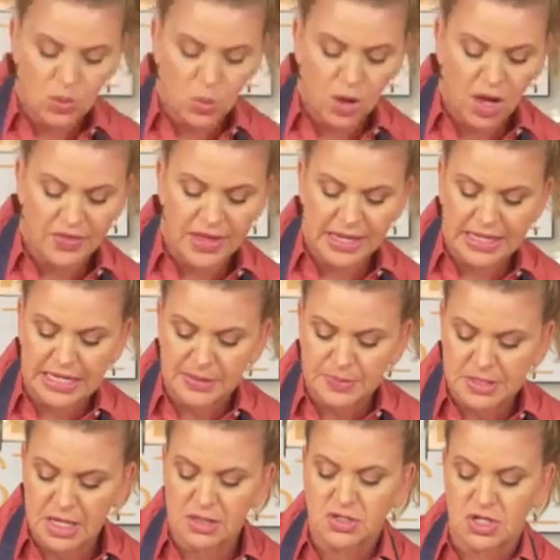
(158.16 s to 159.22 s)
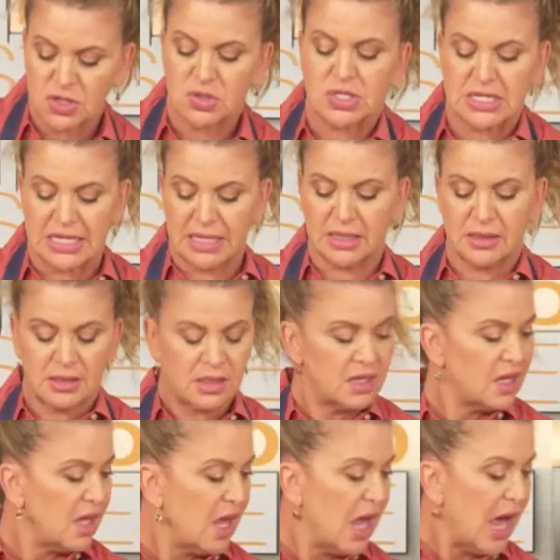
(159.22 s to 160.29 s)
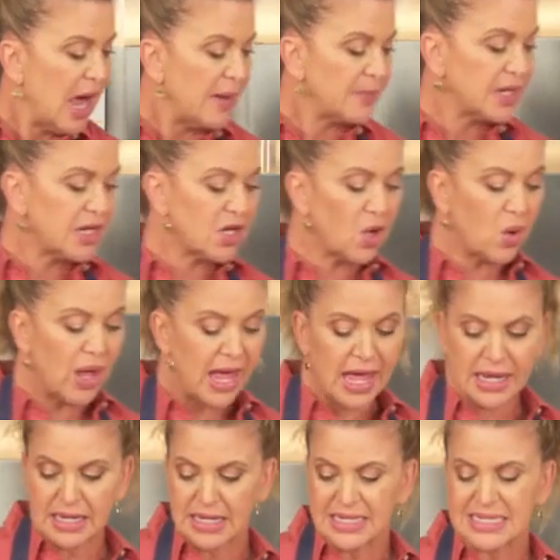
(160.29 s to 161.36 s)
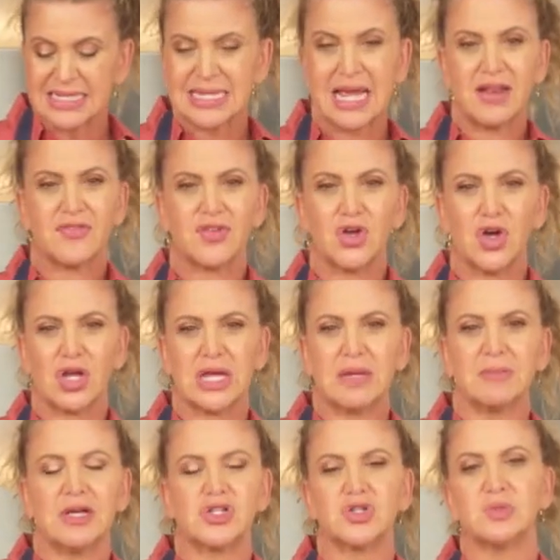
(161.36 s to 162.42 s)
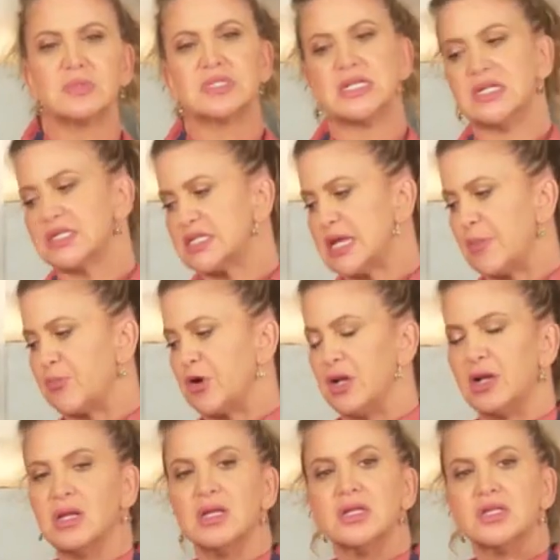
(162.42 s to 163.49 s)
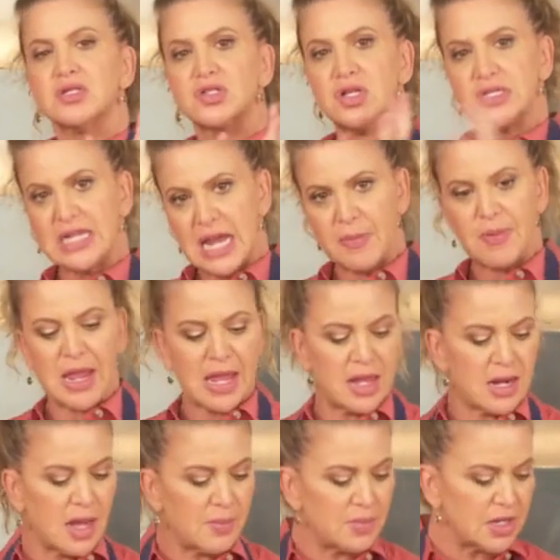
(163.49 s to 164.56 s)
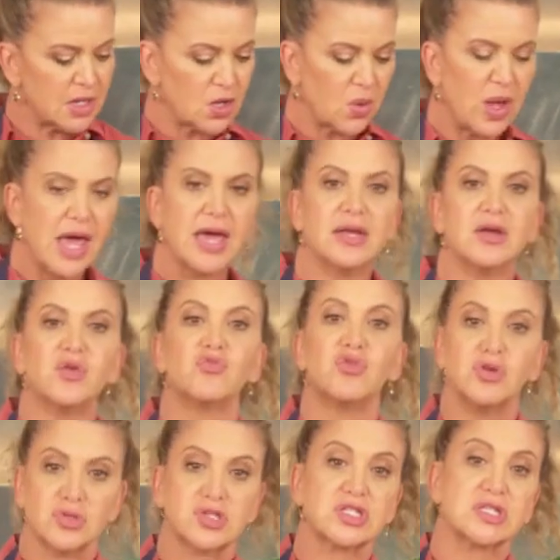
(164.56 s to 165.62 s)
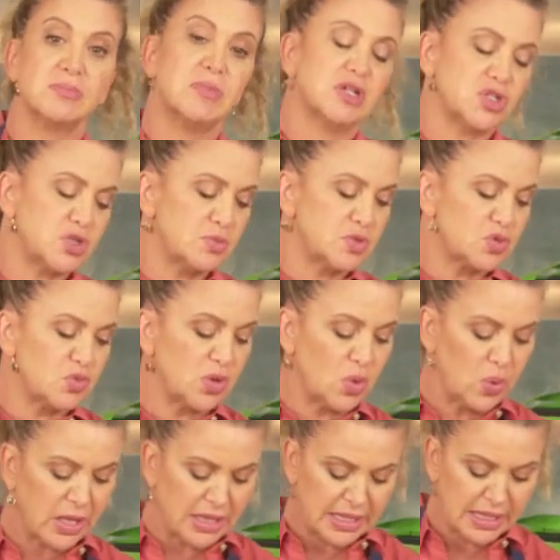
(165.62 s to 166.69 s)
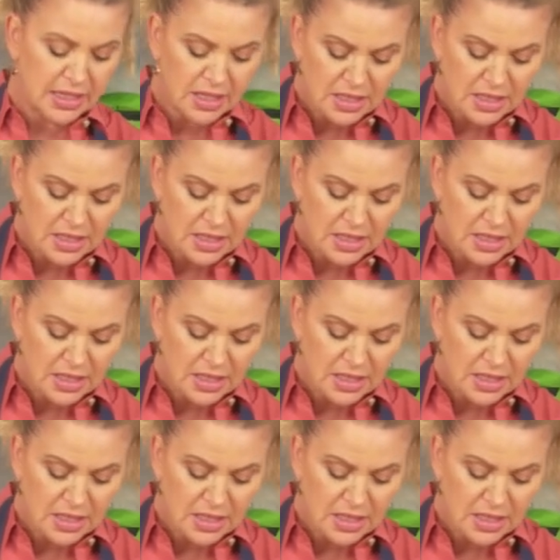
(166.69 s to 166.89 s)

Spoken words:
While that keeps on toasting, I'm going to go ahead and instead of cooking mushrooms in a separate saute pan, I'm going to go ahead and roast the mushrooms real quickly.